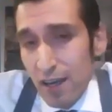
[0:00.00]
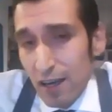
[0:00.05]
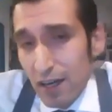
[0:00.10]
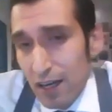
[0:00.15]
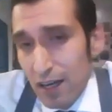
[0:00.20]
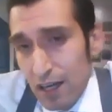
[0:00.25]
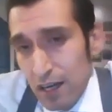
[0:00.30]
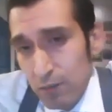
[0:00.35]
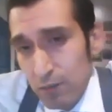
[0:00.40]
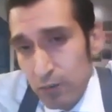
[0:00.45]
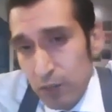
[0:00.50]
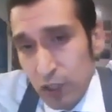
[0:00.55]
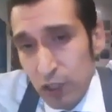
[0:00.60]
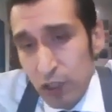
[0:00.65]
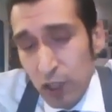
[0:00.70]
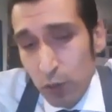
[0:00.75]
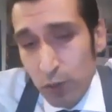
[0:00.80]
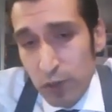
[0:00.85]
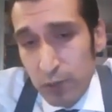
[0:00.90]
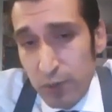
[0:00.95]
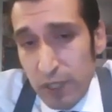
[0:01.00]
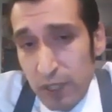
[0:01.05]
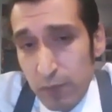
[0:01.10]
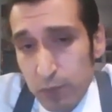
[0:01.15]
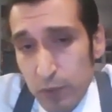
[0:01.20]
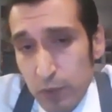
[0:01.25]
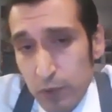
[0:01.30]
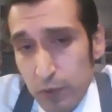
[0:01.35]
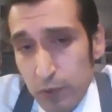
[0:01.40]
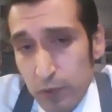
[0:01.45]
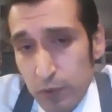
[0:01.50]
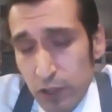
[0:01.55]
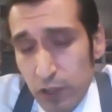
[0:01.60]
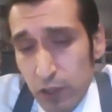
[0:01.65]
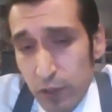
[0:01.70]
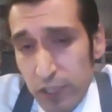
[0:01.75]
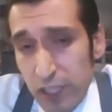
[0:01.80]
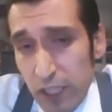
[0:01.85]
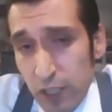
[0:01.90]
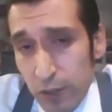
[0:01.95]
with people,
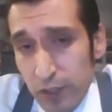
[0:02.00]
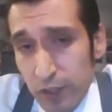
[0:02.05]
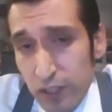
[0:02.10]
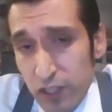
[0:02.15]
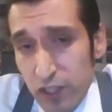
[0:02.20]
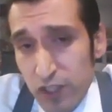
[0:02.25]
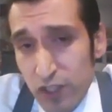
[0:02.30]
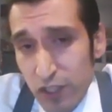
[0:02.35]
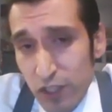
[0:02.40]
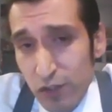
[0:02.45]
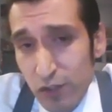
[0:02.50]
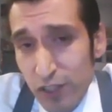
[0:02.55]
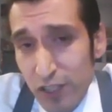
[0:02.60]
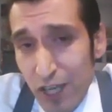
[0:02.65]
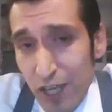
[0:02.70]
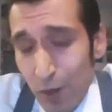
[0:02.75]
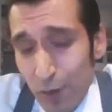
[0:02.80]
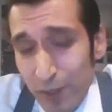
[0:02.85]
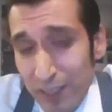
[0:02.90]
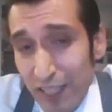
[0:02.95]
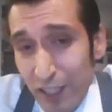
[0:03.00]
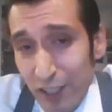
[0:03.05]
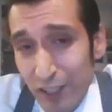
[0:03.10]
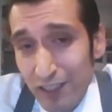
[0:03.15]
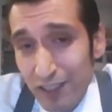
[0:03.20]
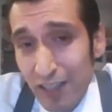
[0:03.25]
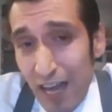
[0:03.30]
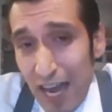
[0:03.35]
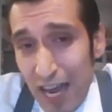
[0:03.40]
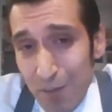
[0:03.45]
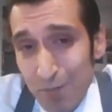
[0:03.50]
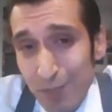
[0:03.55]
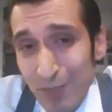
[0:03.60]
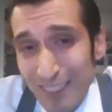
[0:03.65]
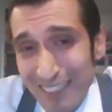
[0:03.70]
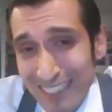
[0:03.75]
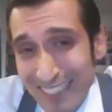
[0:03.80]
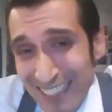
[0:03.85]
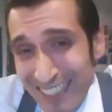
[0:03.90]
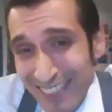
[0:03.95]
here in the studio, and they could not
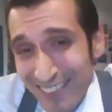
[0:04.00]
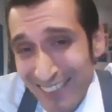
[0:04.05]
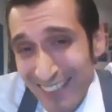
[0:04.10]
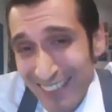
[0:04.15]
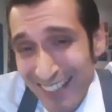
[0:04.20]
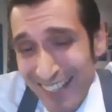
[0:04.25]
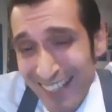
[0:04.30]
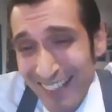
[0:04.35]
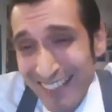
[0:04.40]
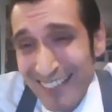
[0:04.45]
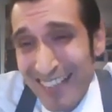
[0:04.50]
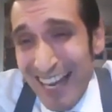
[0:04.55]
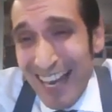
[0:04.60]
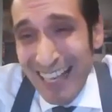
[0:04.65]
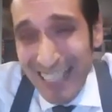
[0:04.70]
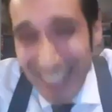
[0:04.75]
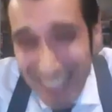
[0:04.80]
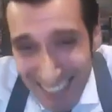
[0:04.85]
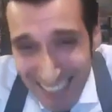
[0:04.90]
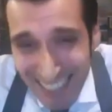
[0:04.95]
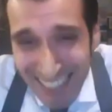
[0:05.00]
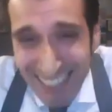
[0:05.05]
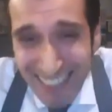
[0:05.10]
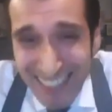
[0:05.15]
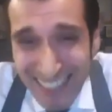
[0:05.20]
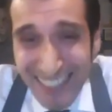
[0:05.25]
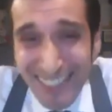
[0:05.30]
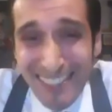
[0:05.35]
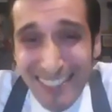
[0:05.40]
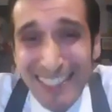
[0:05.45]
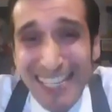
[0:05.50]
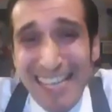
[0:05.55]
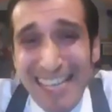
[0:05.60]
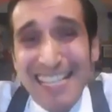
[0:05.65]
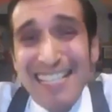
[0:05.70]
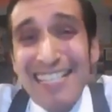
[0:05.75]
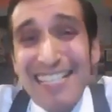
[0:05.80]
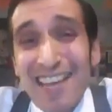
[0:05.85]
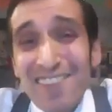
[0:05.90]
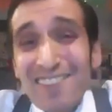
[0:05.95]
believe that here,
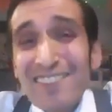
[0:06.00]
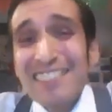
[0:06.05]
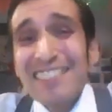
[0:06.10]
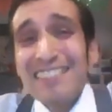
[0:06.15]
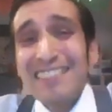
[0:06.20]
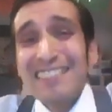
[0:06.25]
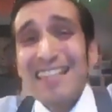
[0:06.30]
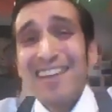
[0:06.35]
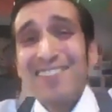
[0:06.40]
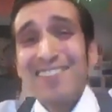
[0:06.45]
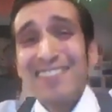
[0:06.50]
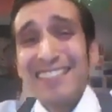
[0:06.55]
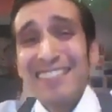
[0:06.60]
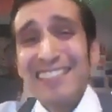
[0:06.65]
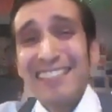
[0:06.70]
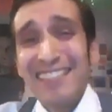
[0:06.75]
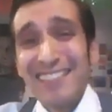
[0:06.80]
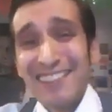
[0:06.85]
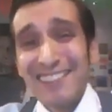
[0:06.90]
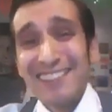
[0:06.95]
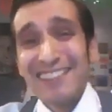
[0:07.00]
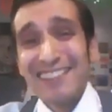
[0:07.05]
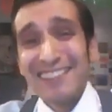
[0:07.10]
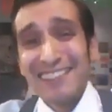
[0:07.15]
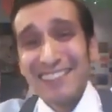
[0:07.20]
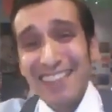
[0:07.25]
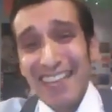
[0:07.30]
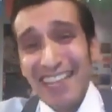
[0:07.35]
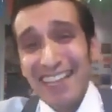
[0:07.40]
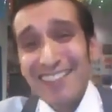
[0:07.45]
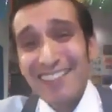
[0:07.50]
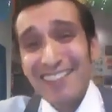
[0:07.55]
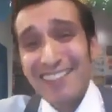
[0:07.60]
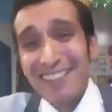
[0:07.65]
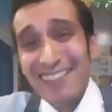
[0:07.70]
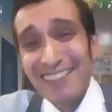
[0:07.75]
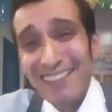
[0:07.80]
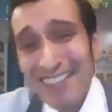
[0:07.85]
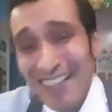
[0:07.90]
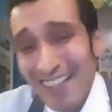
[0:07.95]
77 years
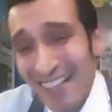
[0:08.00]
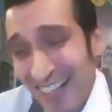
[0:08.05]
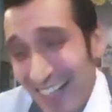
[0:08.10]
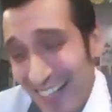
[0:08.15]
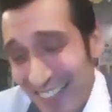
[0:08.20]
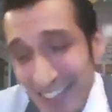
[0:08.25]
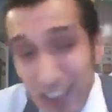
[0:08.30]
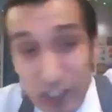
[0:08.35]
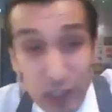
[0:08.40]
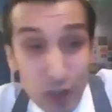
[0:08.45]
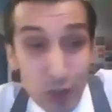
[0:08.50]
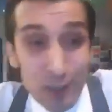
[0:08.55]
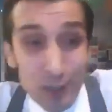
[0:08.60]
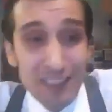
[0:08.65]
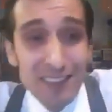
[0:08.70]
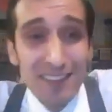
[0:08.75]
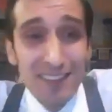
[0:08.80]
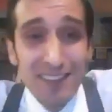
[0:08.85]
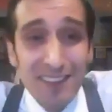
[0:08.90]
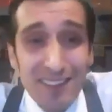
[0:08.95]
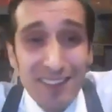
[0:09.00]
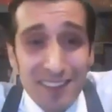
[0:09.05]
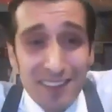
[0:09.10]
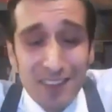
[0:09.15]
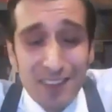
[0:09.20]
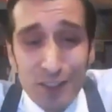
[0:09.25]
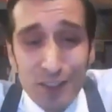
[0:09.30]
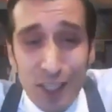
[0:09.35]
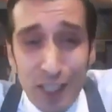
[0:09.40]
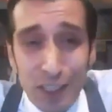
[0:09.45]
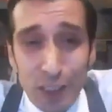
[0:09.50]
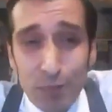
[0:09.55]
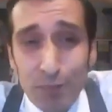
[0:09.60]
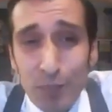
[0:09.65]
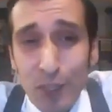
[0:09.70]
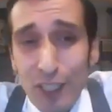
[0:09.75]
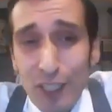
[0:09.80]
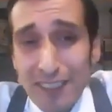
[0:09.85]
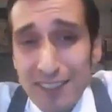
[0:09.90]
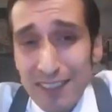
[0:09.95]
later, this ordinance is still on the
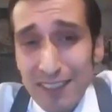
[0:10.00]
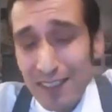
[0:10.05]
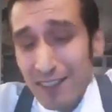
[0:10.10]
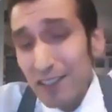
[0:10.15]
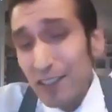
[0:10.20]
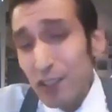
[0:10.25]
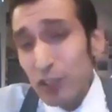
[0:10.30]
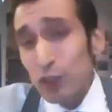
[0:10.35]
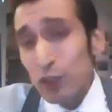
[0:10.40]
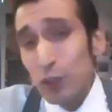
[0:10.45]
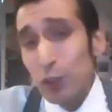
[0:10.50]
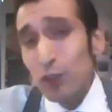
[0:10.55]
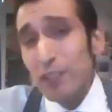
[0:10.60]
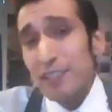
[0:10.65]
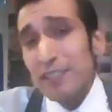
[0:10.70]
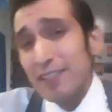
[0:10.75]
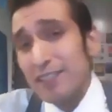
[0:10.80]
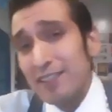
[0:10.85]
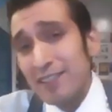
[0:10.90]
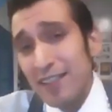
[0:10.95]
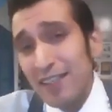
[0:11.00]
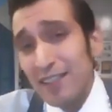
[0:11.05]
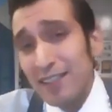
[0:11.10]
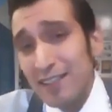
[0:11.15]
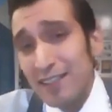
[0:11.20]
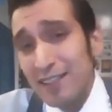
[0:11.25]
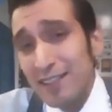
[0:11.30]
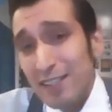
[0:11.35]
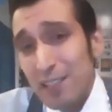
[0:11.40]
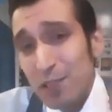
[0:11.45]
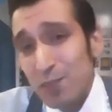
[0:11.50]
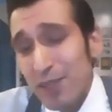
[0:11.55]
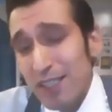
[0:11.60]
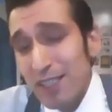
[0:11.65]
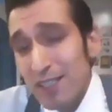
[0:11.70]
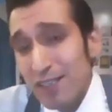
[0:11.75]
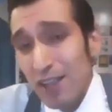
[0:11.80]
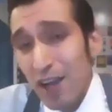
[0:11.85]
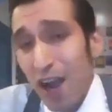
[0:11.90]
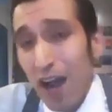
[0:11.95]
books. And as a historian, I say this is
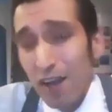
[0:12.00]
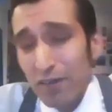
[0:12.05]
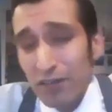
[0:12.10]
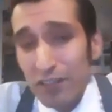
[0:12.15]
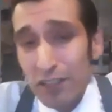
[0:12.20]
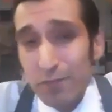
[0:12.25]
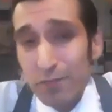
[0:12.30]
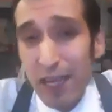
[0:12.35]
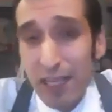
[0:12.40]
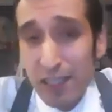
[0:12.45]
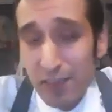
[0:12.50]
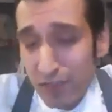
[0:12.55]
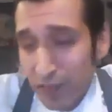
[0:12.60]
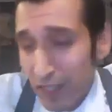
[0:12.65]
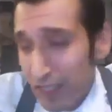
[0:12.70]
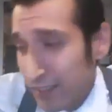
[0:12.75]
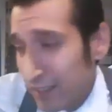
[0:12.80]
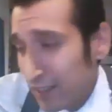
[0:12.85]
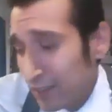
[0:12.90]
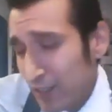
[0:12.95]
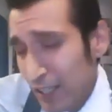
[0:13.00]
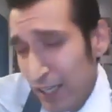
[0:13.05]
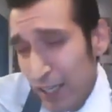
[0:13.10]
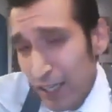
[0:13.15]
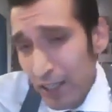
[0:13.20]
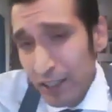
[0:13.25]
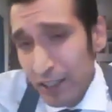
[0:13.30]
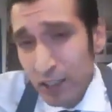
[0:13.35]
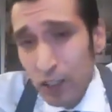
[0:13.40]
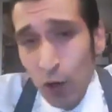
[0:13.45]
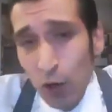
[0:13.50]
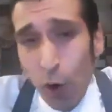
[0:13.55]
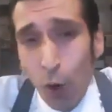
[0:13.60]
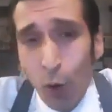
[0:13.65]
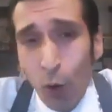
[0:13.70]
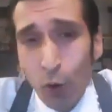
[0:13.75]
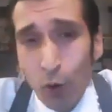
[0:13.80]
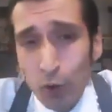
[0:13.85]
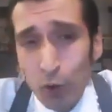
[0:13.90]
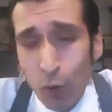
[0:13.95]
because I often make fun of,
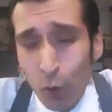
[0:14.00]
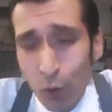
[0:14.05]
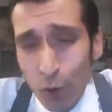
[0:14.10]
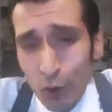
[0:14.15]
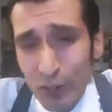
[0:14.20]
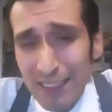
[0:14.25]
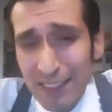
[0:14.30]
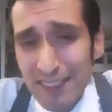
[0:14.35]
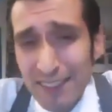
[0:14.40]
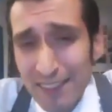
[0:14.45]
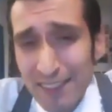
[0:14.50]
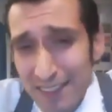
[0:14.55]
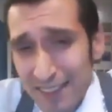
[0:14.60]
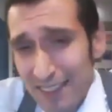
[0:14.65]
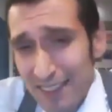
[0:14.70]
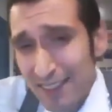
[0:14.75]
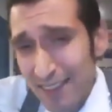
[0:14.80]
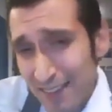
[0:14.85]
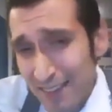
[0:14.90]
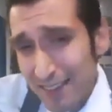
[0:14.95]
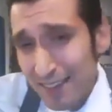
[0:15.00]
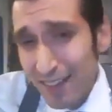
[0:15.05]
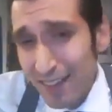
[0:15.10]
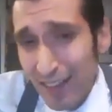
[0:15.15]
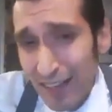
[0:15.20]
old ordinances.